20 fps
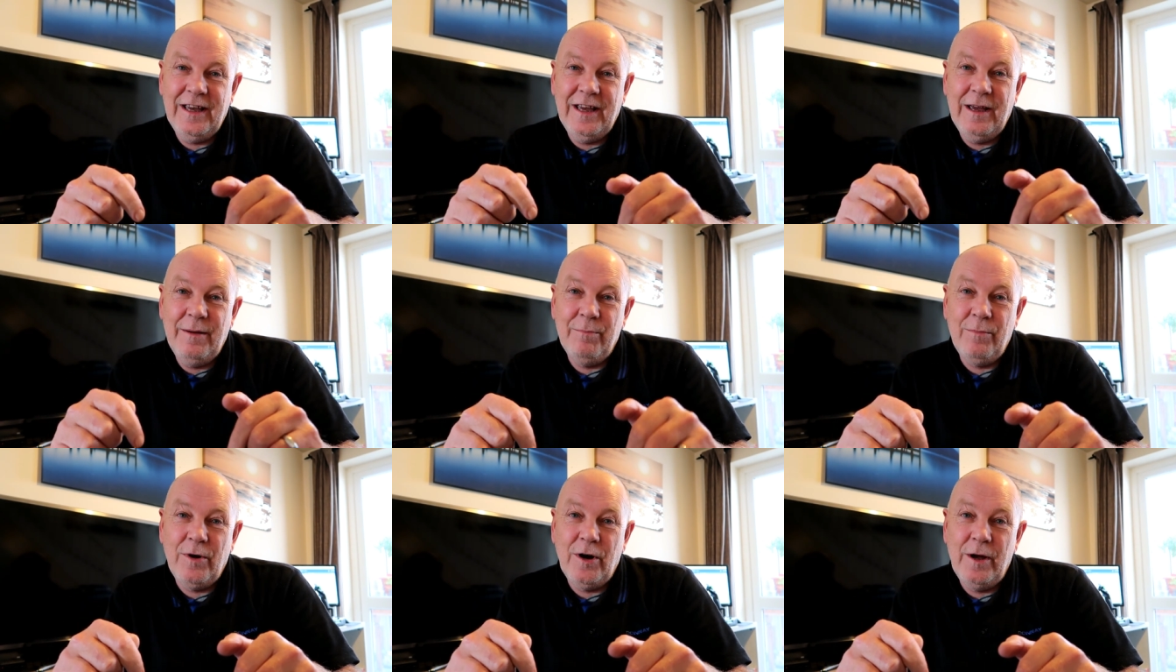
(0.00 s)

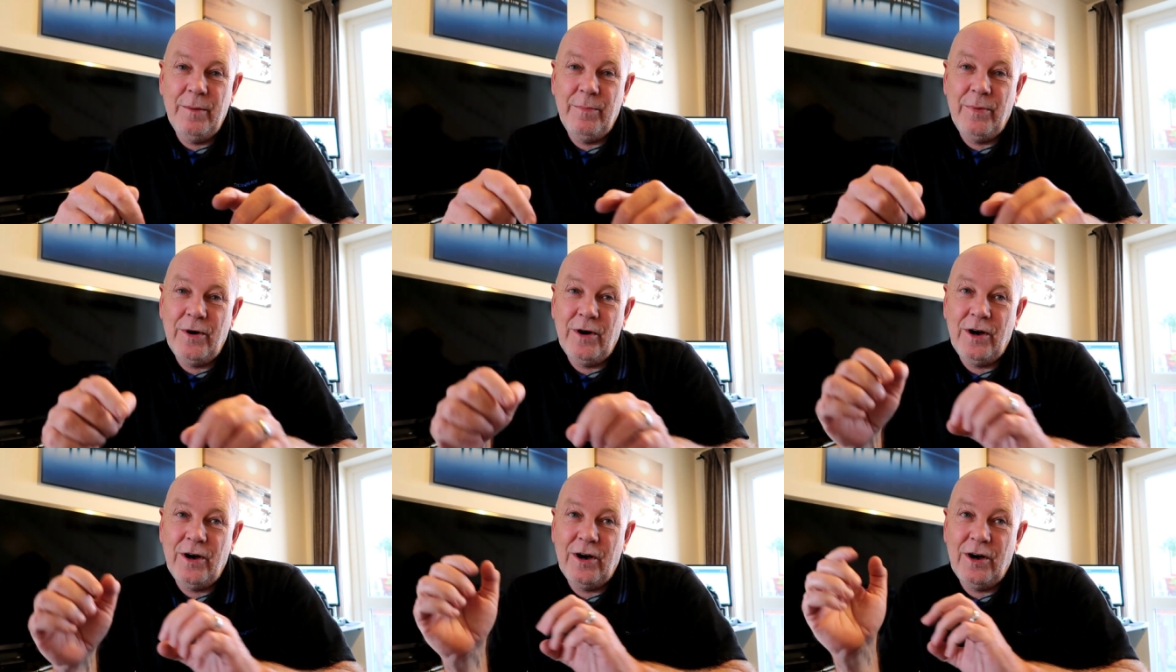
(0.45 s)
in my
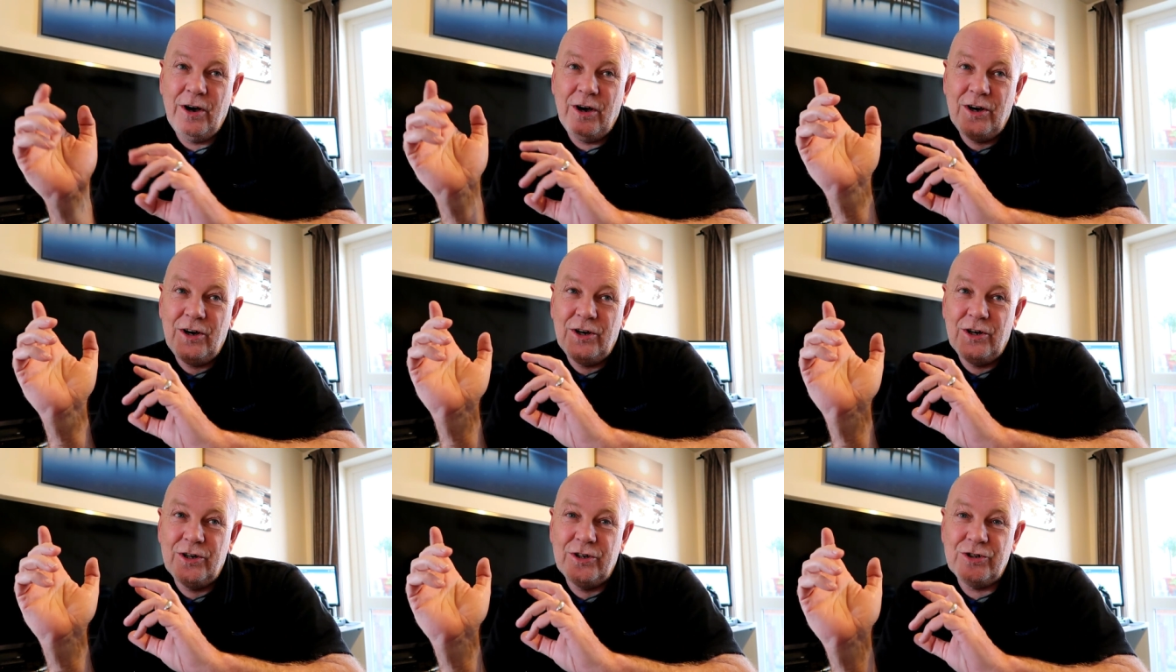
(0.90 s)
bar
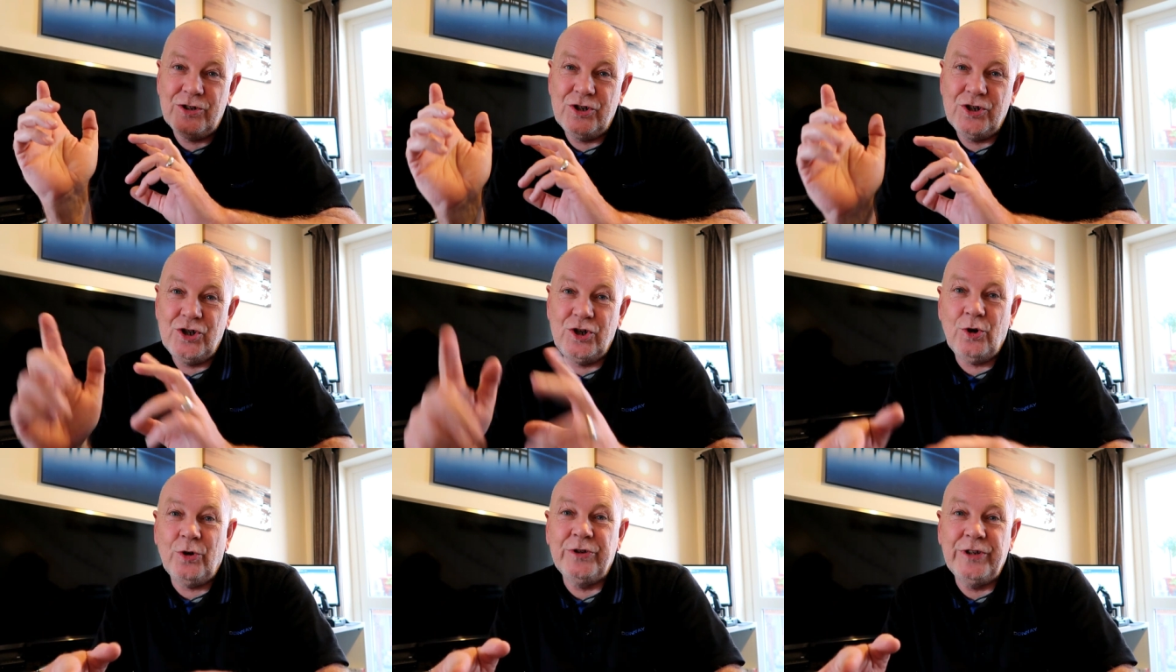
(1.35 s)

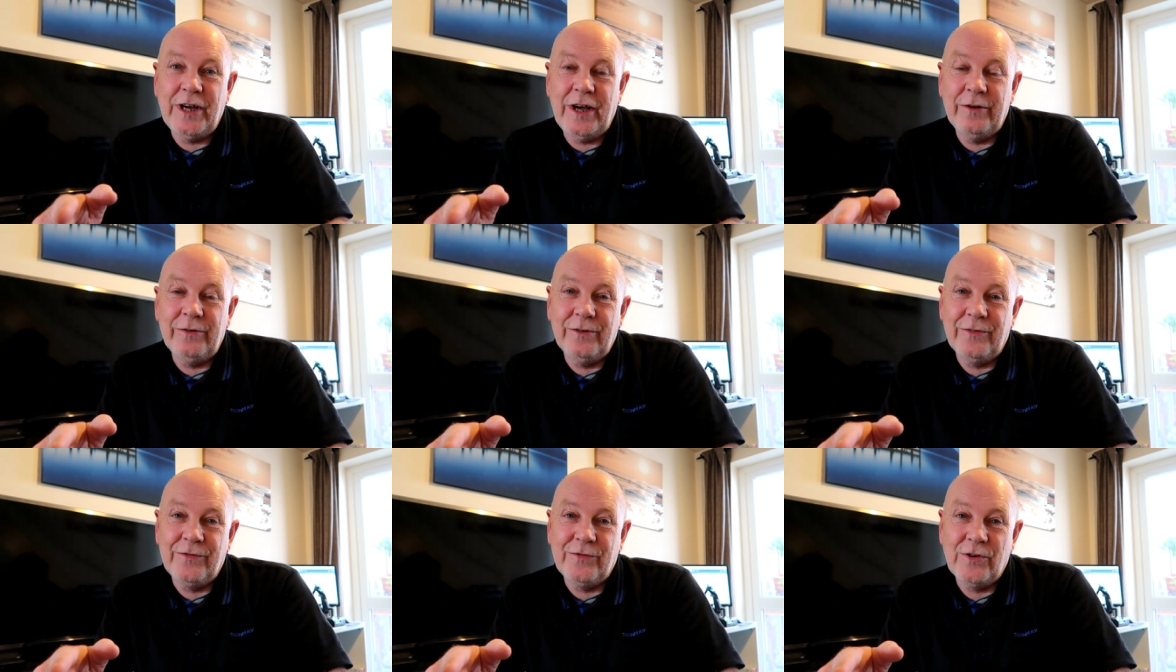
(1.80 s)
shot
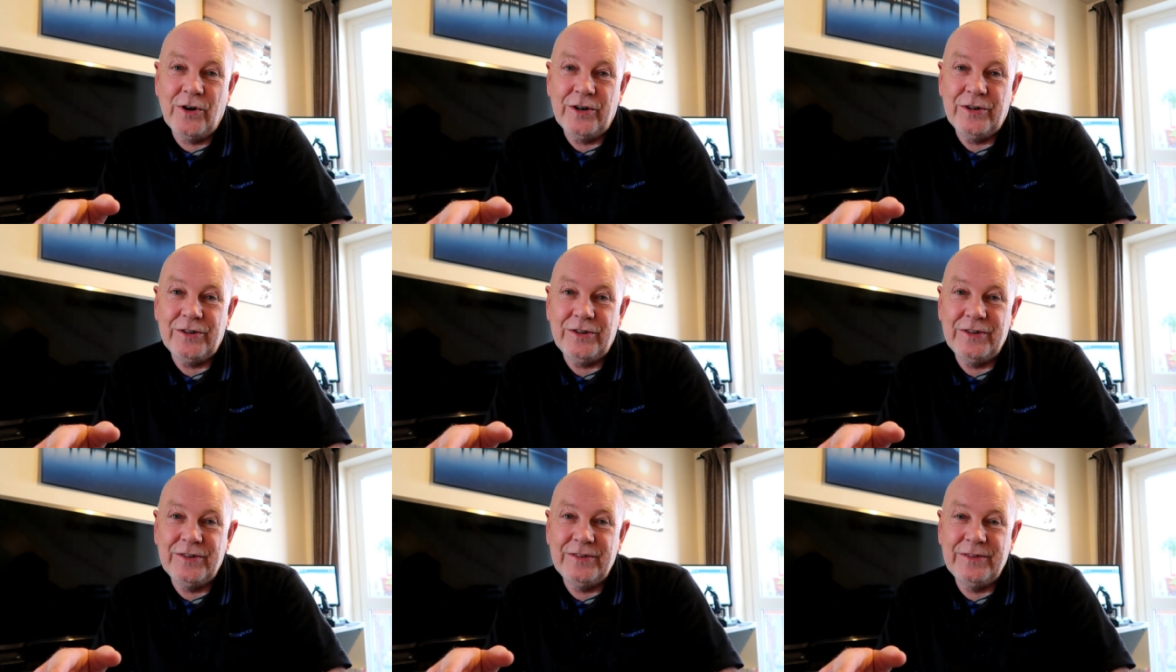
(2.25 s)
out the
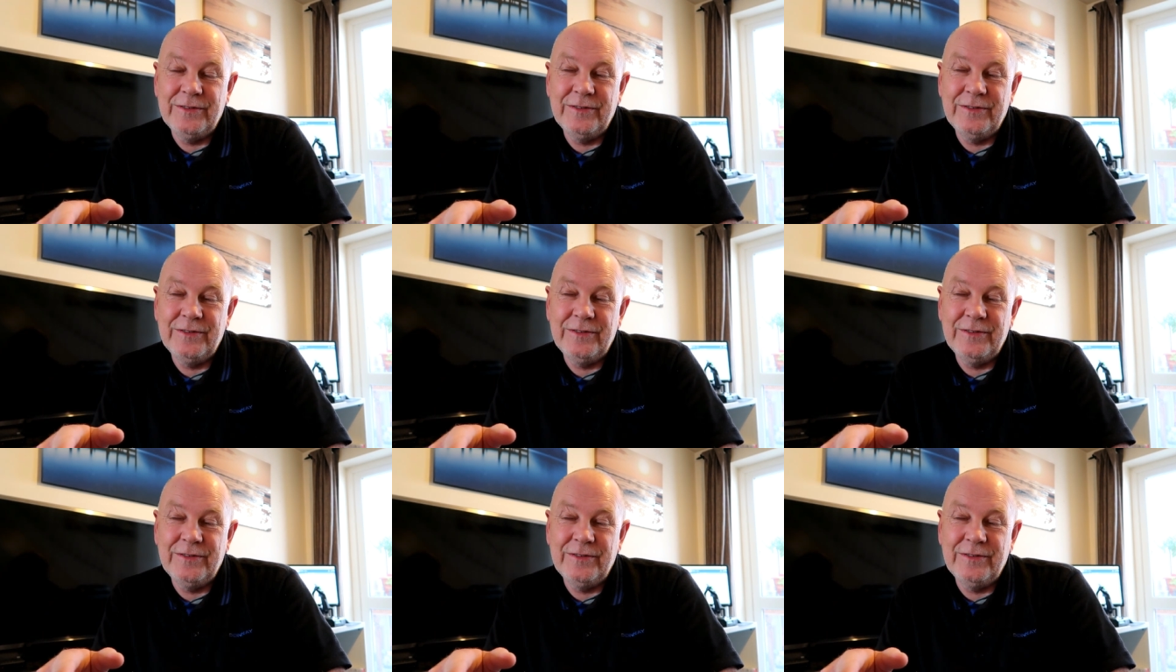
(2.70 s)
front